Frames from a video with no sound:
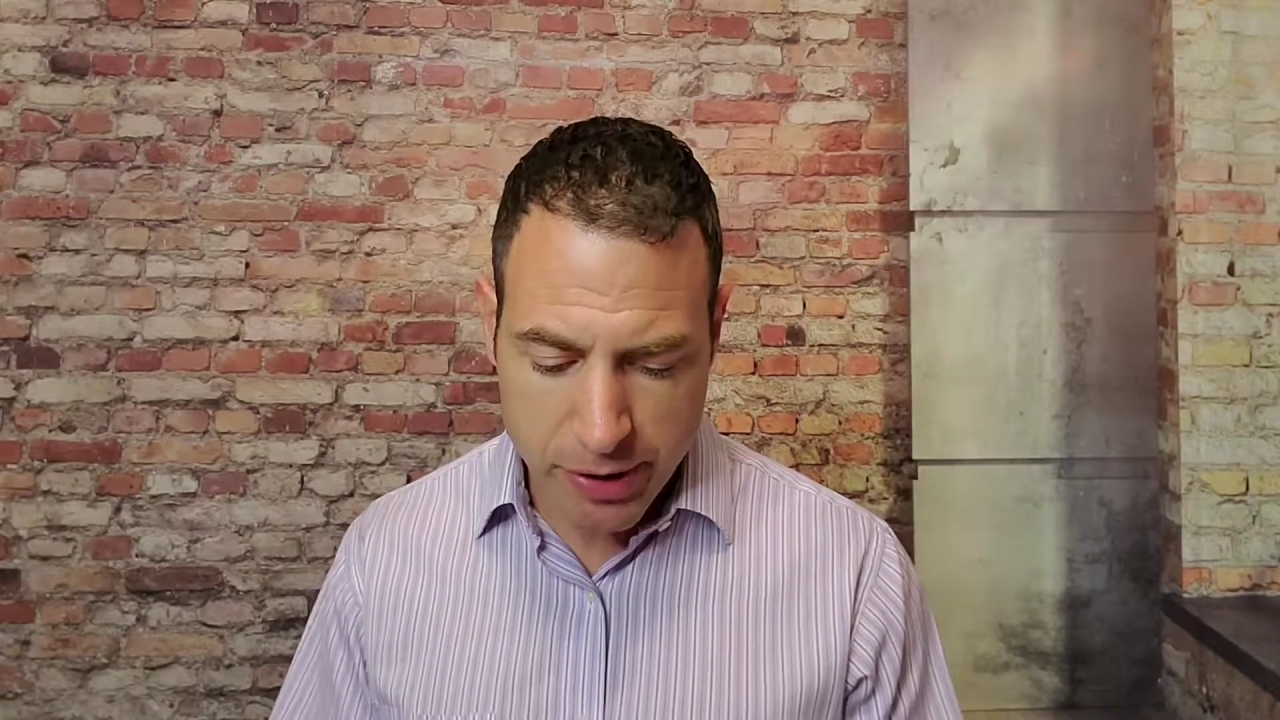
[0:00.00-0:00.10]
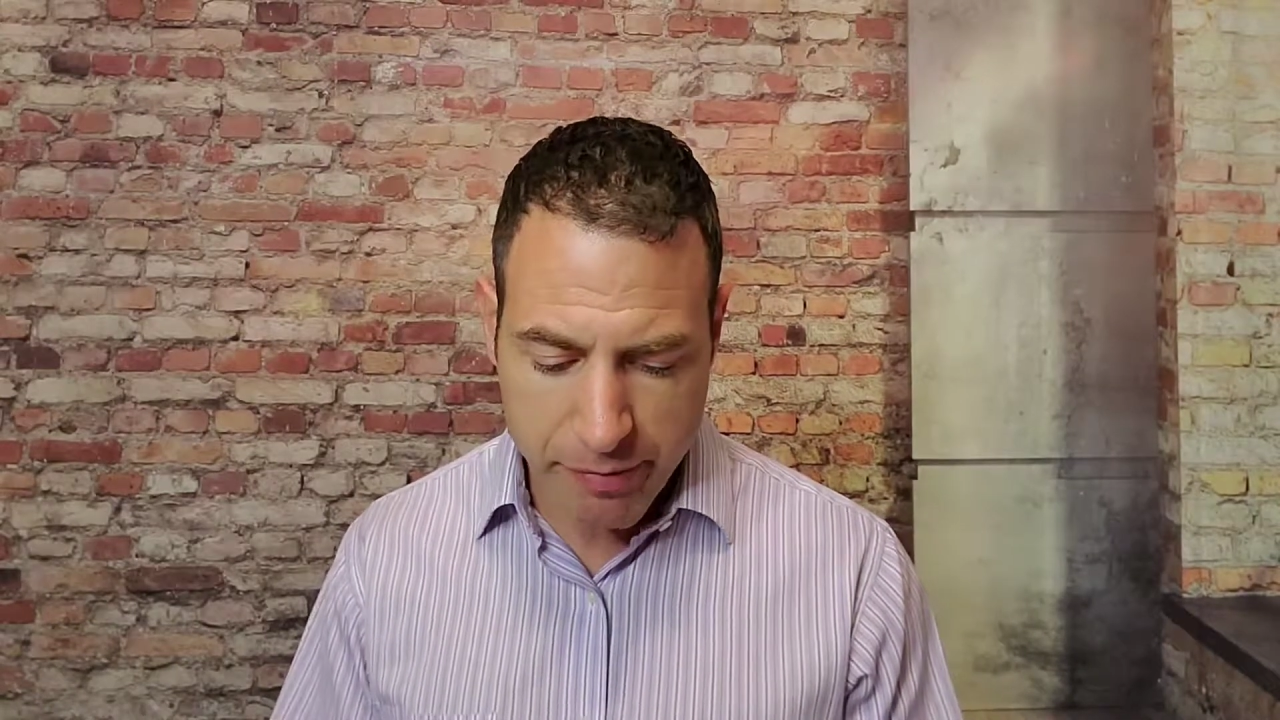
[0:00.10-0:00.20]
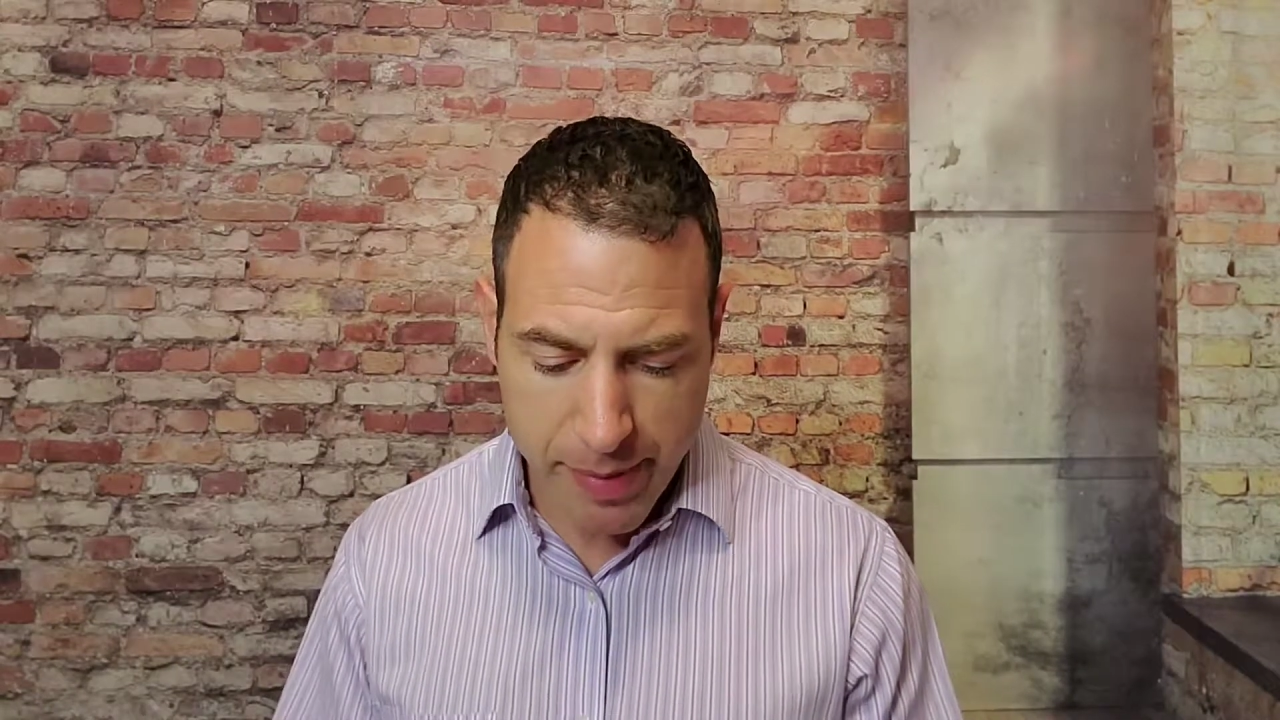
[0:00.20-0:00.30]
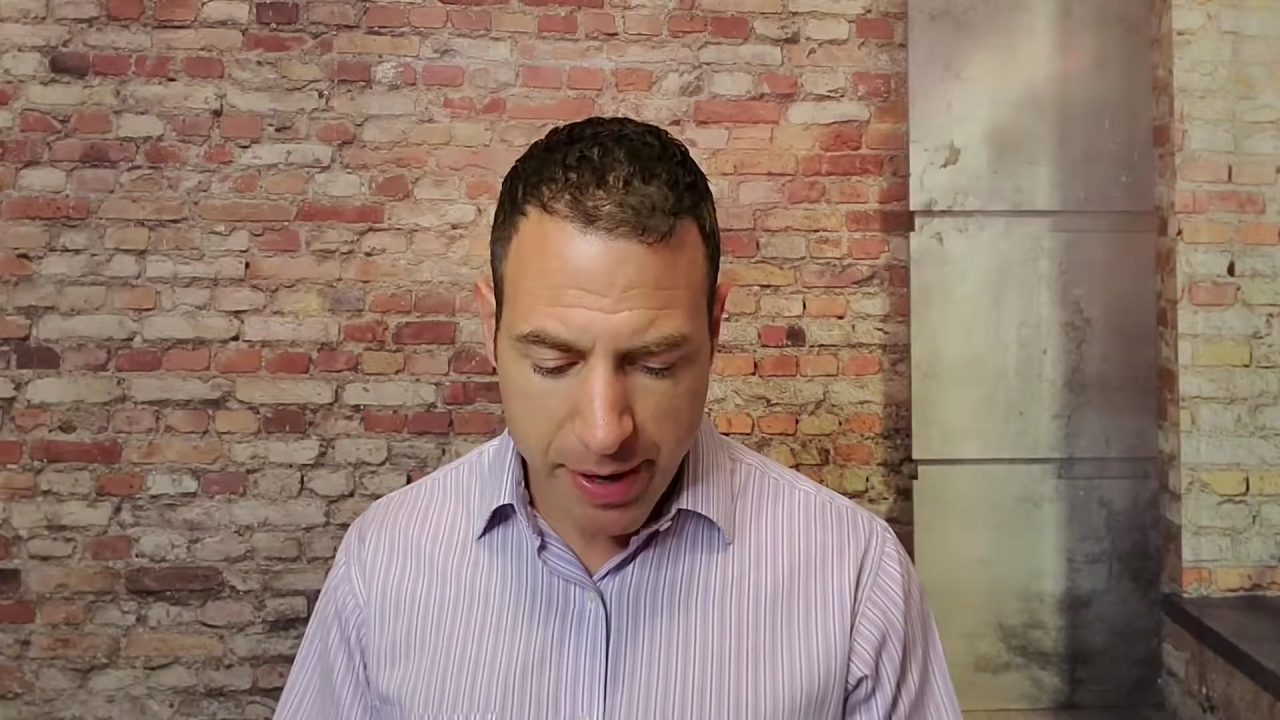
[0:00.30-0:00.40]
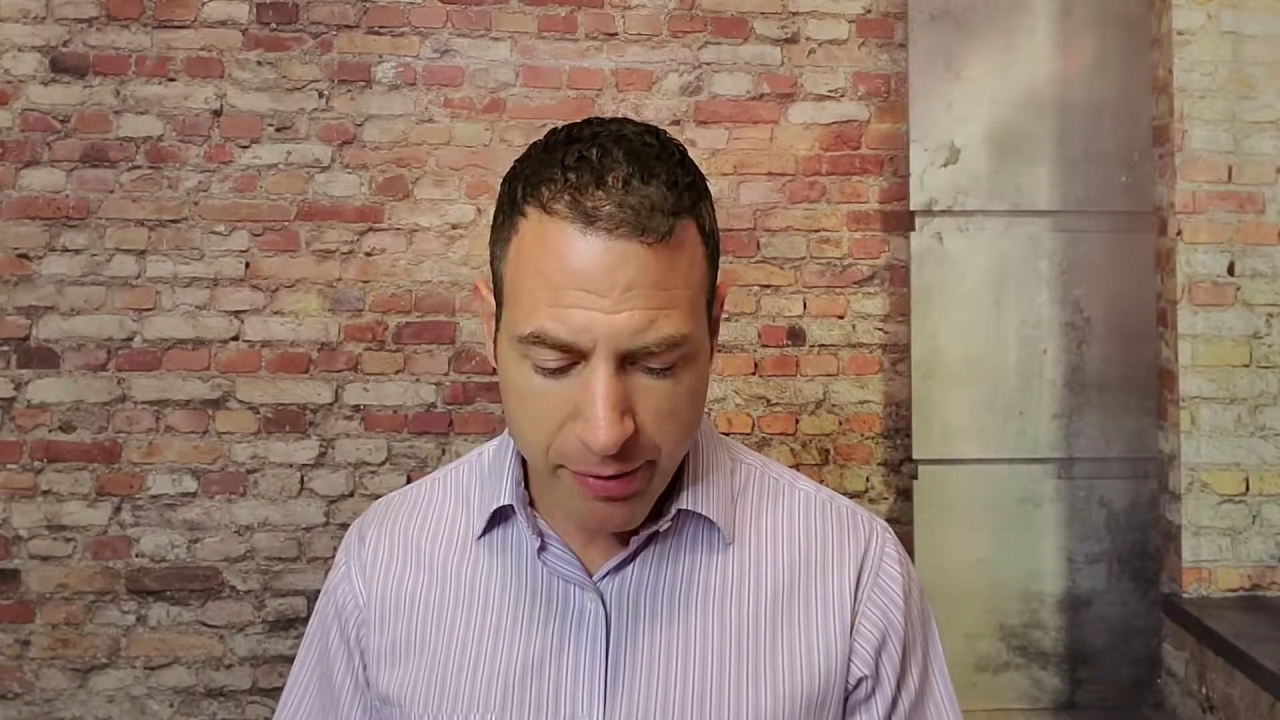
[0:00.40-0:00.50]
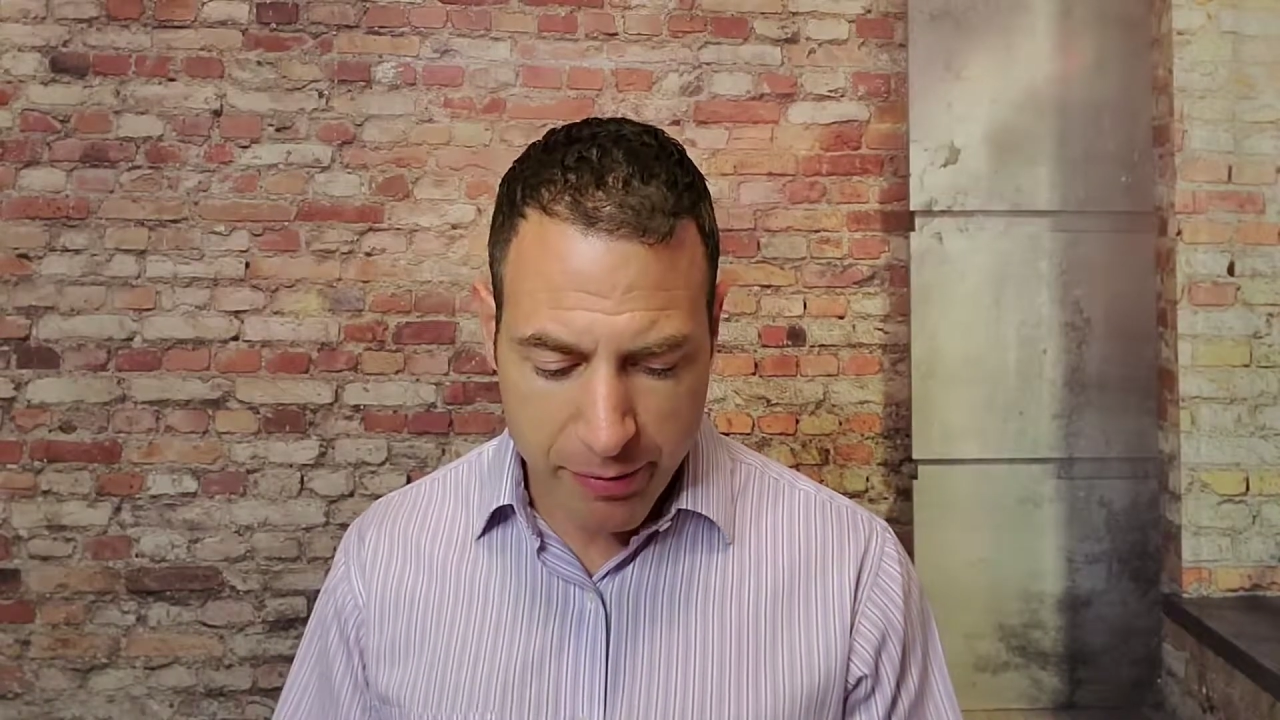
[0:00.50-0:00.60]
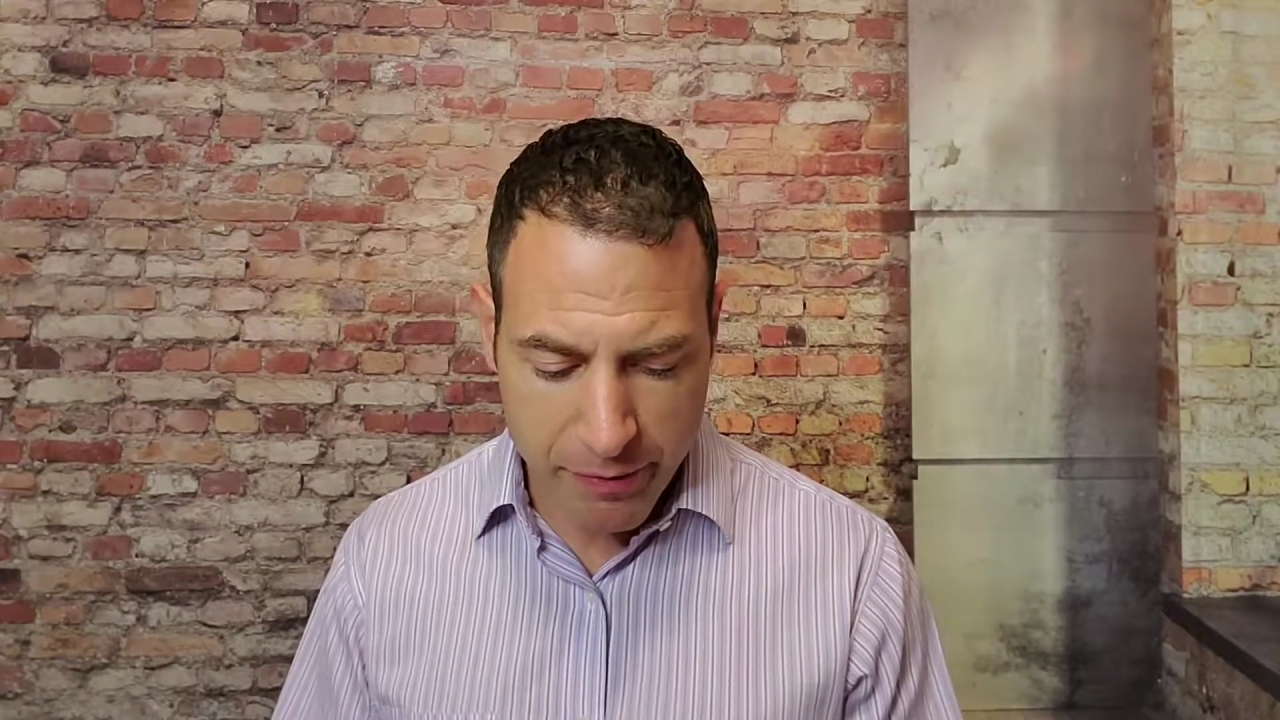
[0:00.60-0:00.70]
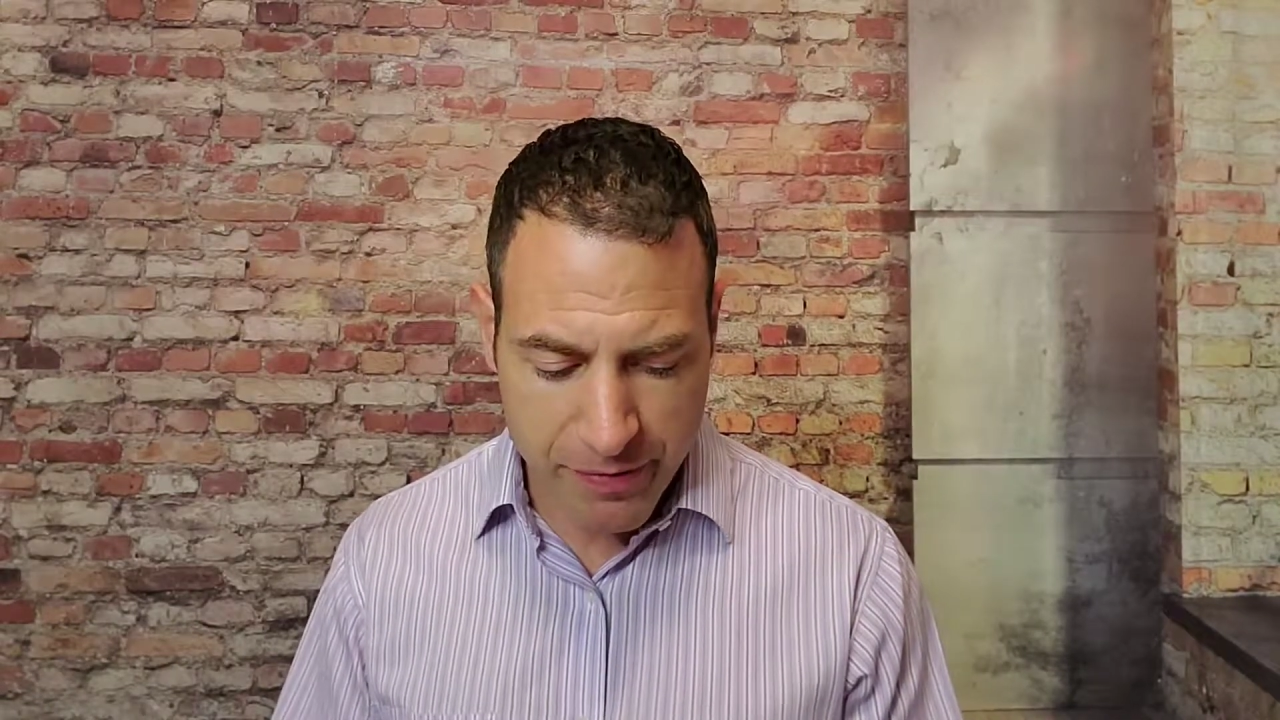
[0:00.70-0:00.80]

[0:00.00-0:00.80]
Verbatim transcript: of about